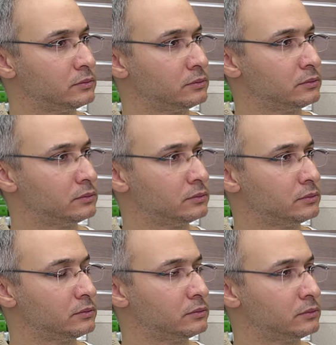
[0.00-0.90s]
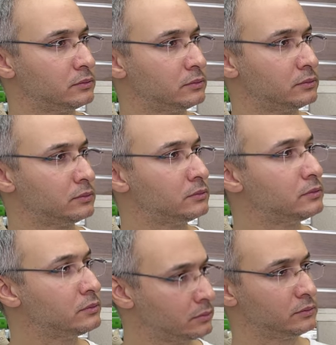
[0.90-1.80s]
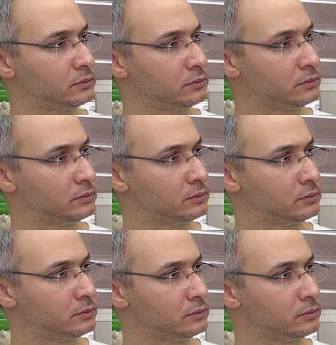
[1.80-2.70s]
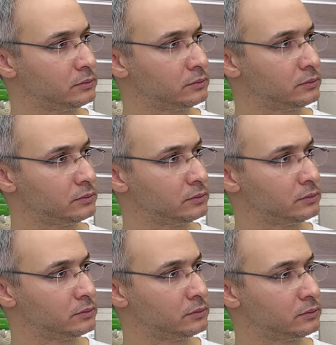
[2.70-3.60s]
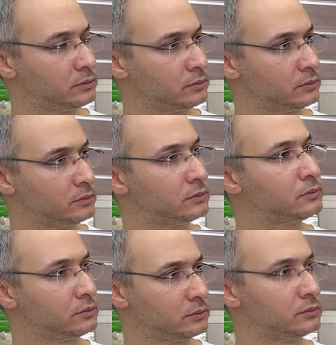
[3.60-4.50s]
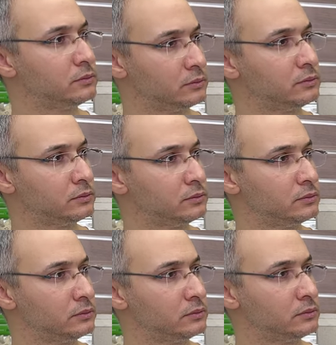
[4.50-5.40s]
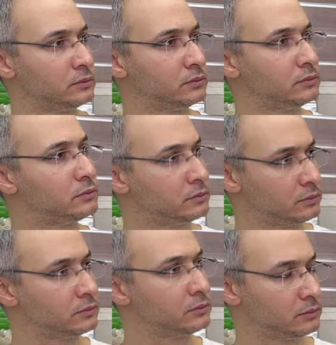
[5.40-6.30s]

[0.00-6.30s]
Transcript: (not speaking)